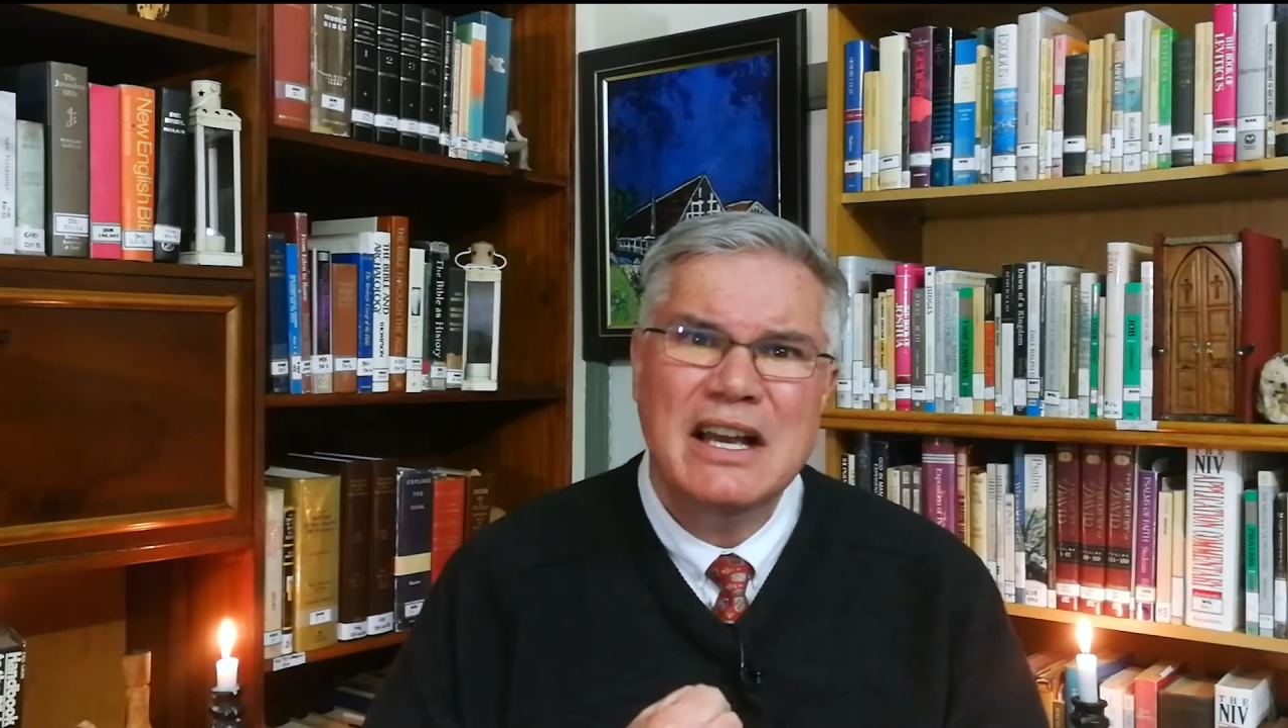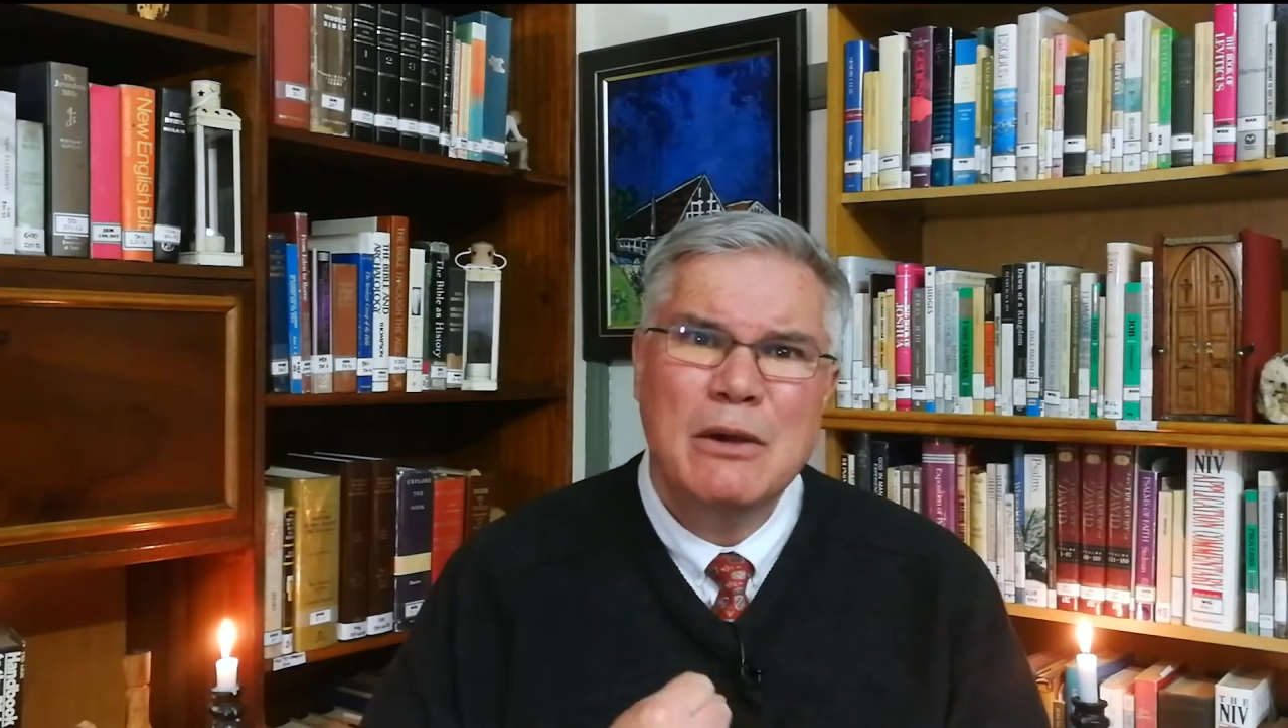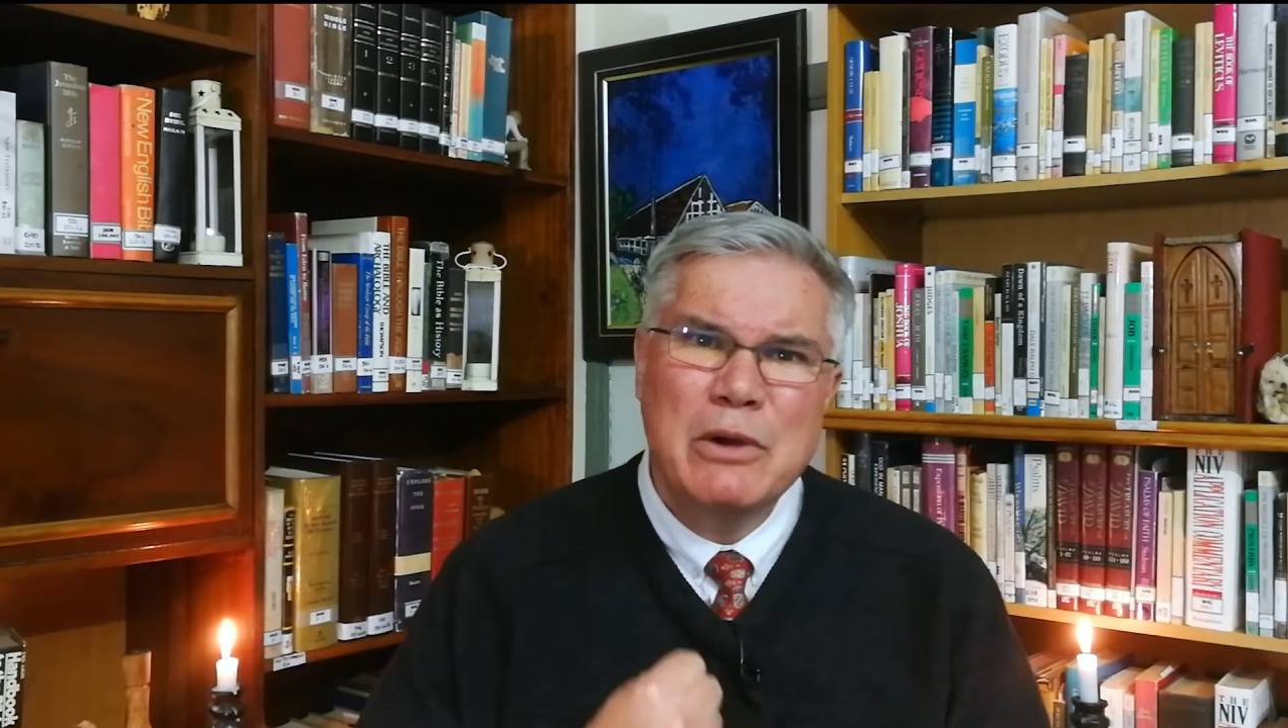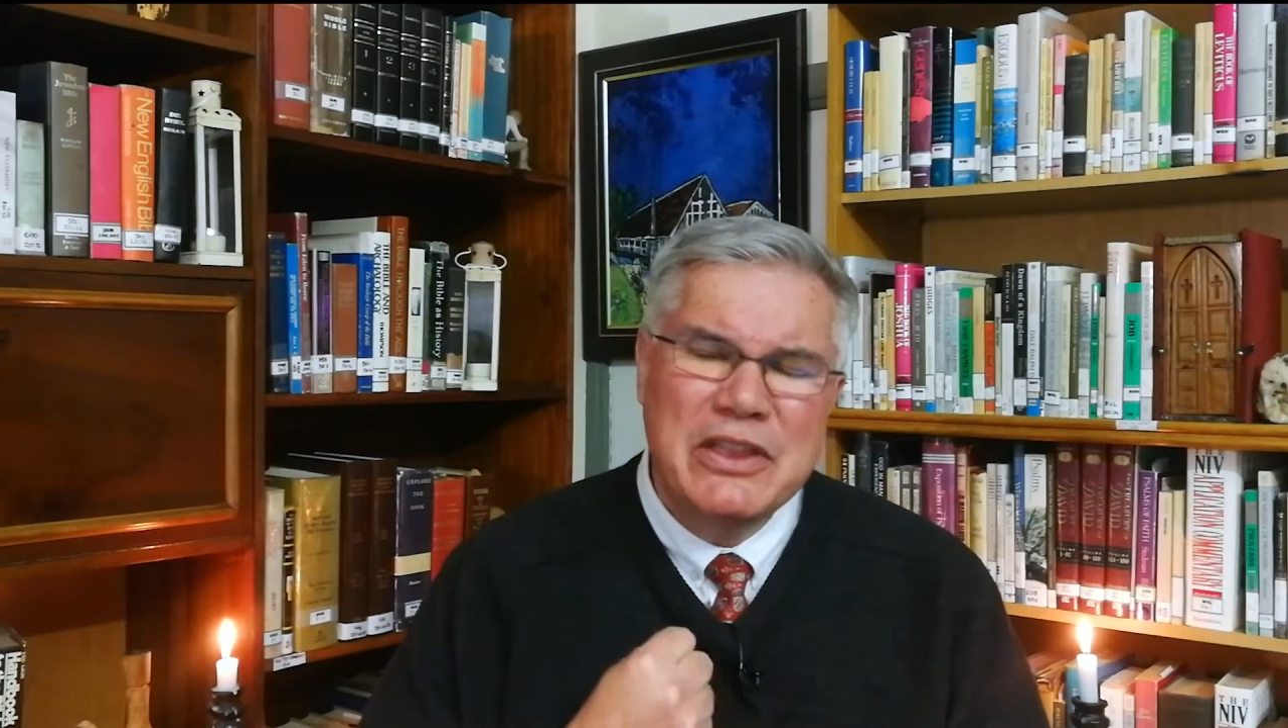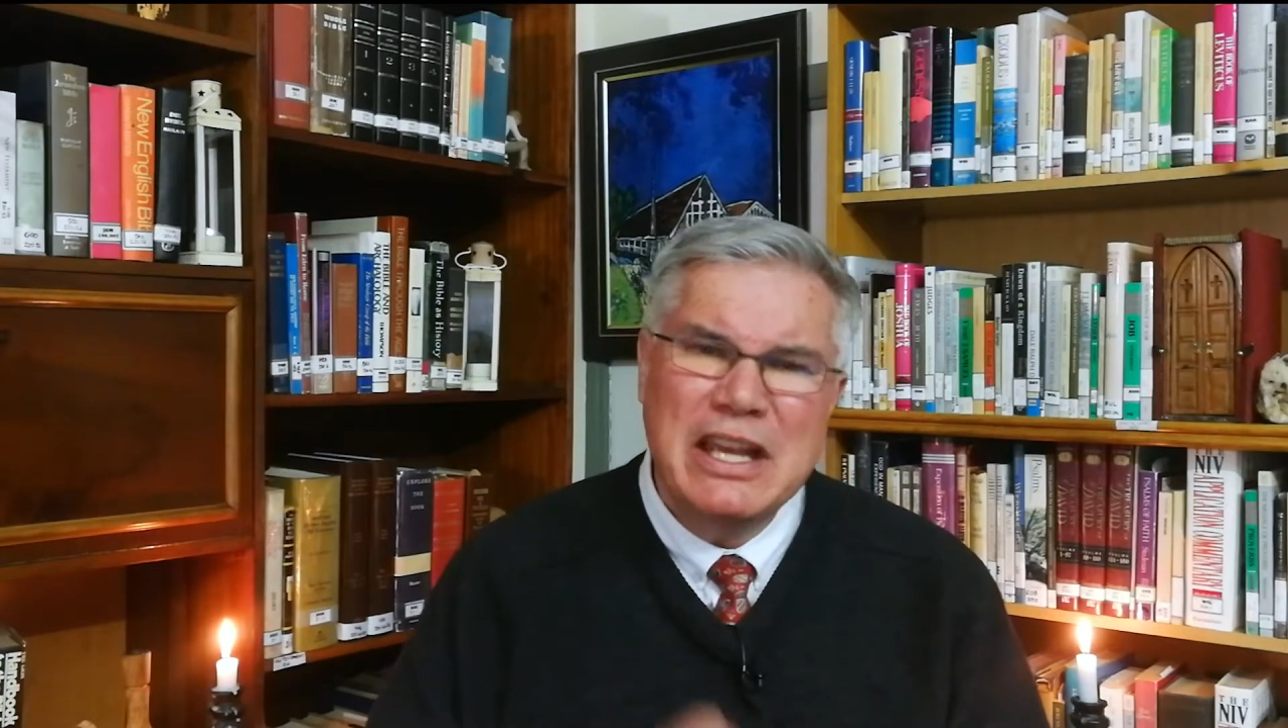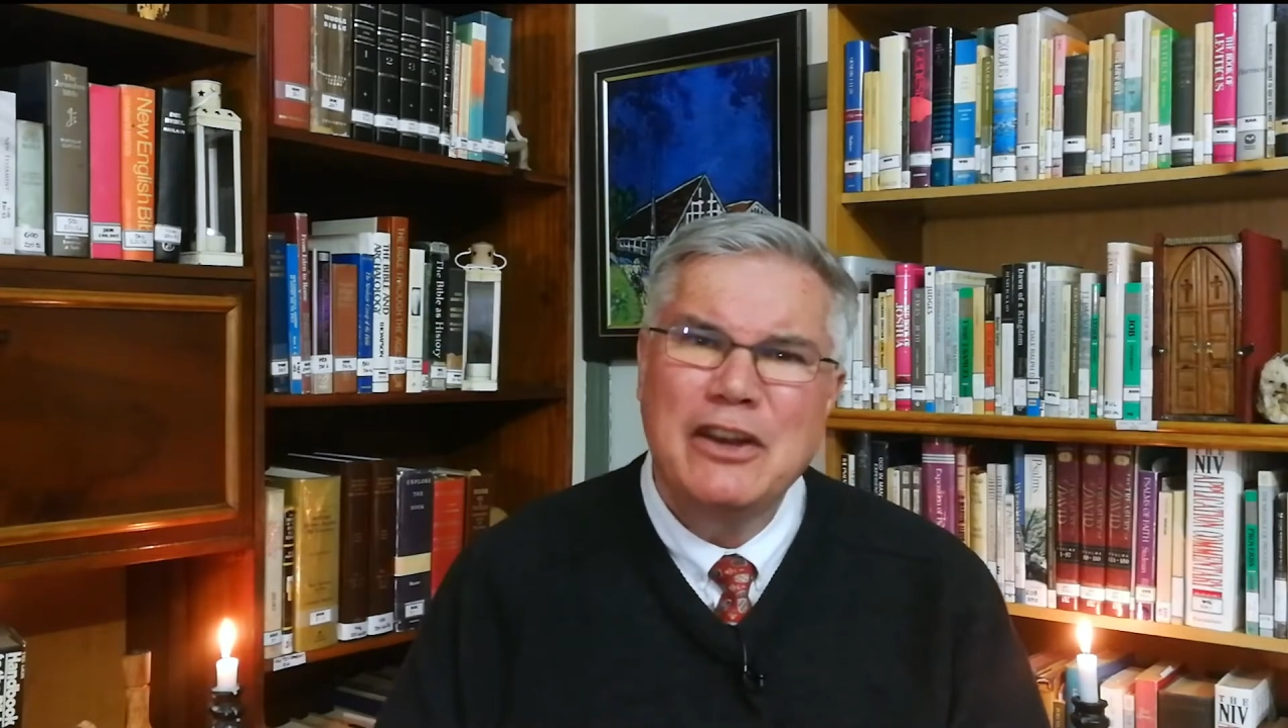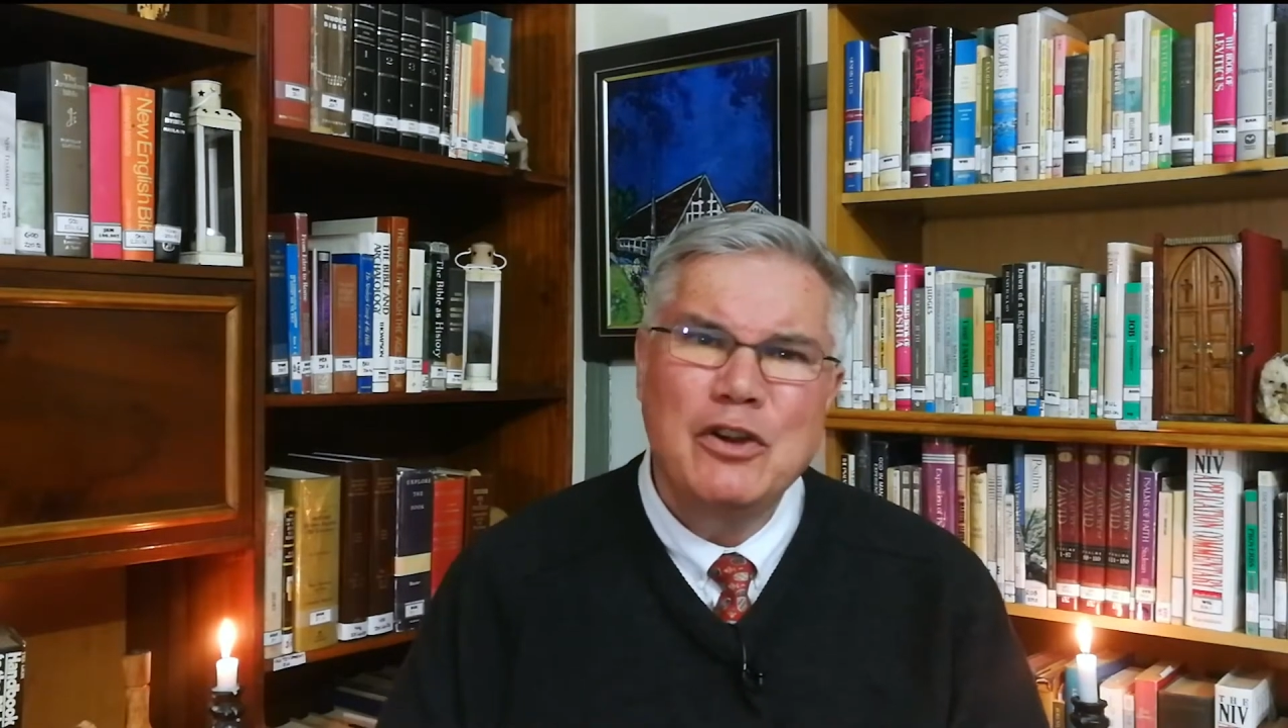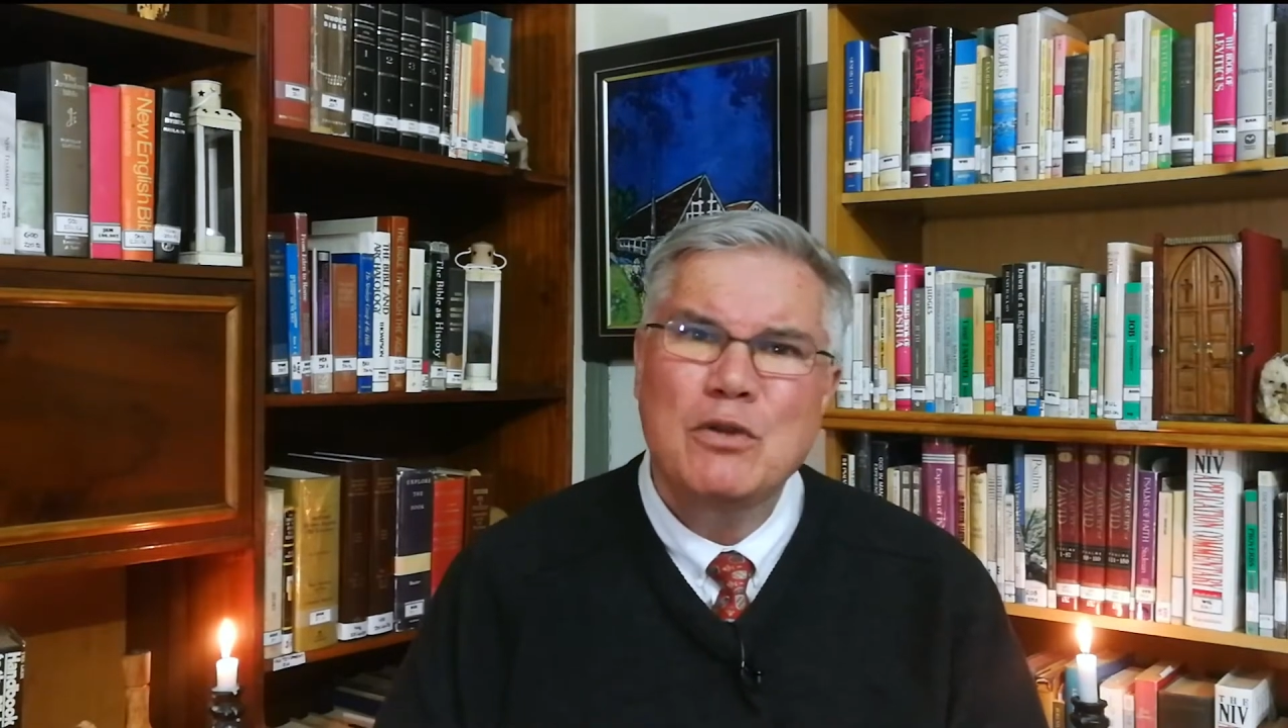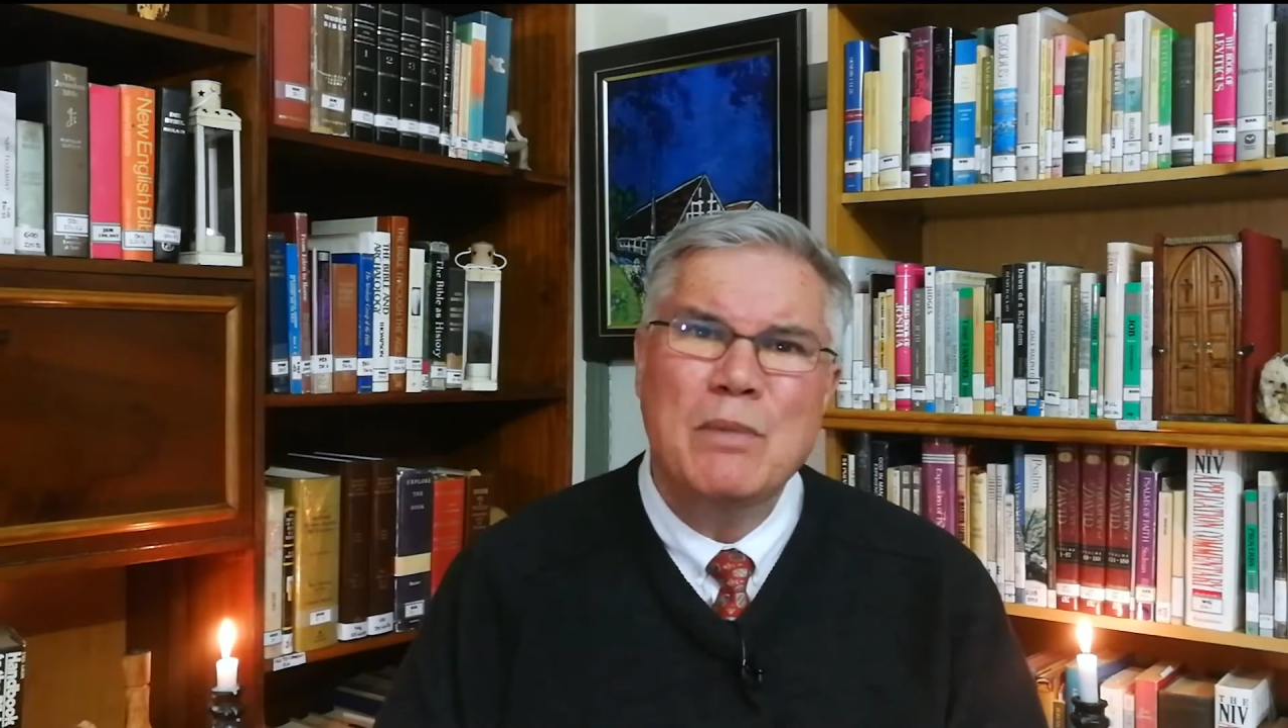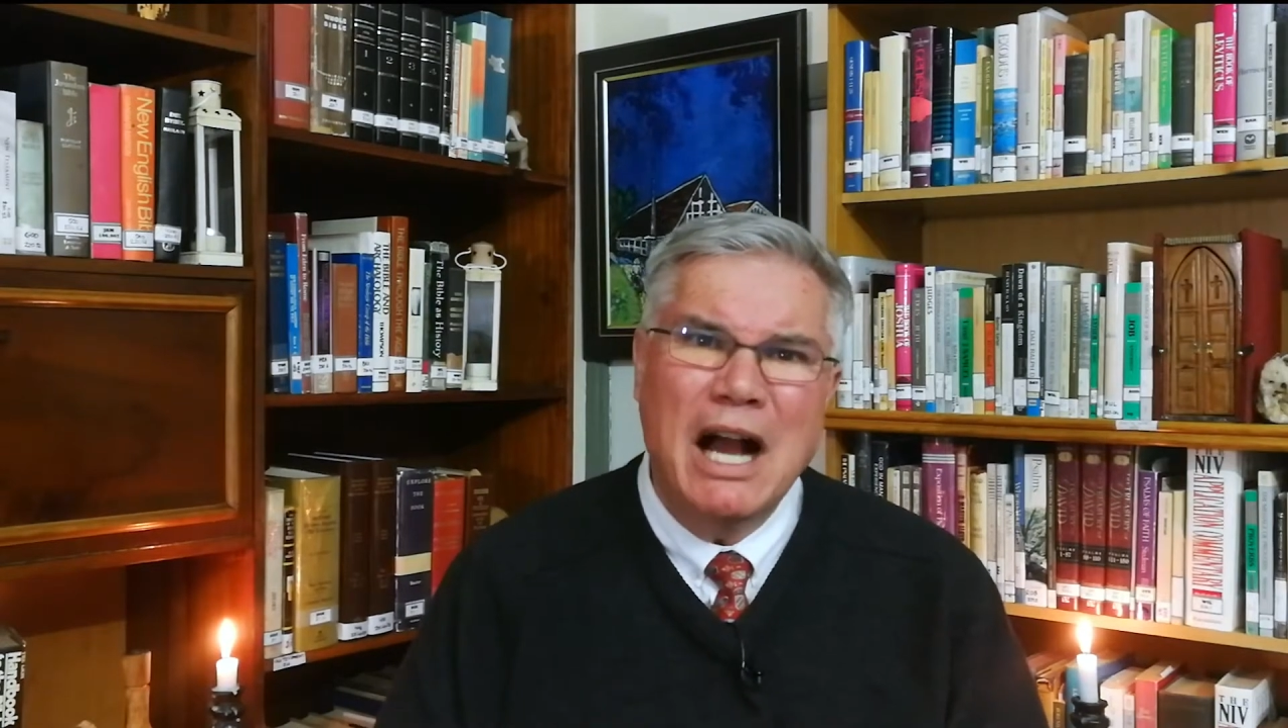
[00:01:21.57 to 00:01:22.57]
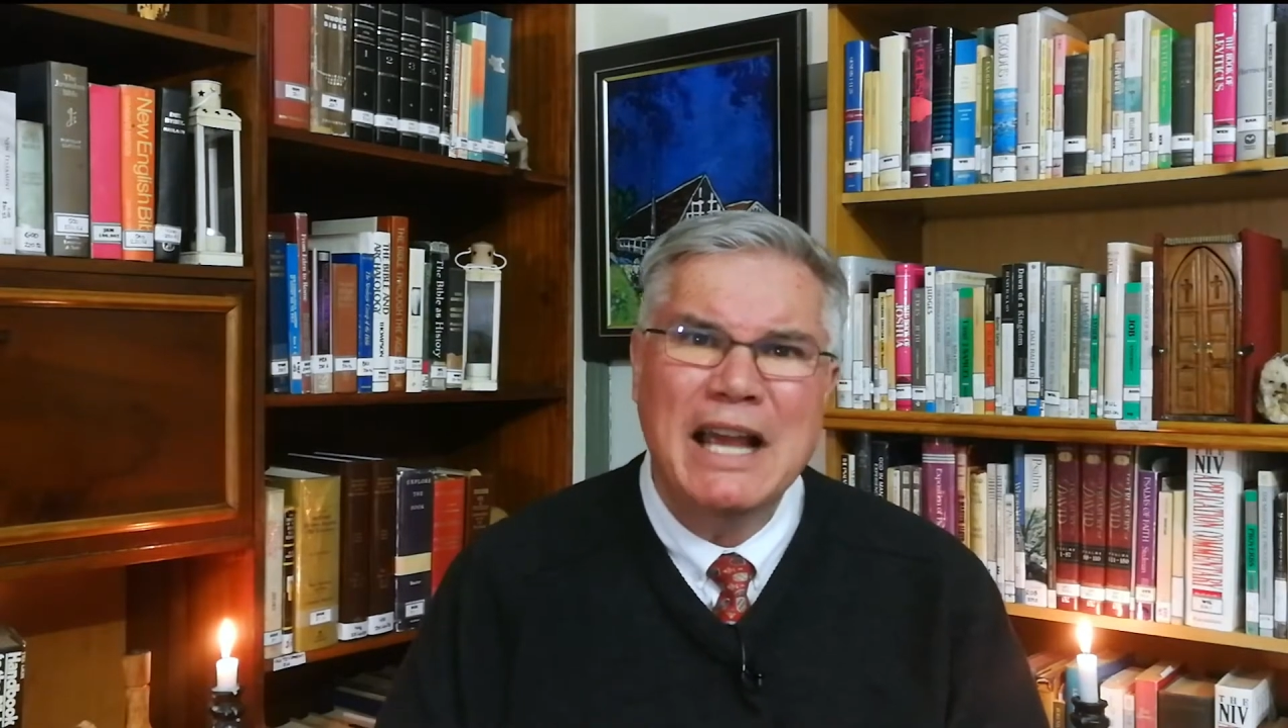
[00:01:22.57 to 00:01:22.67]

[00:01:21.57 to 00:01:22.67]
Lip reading: within you by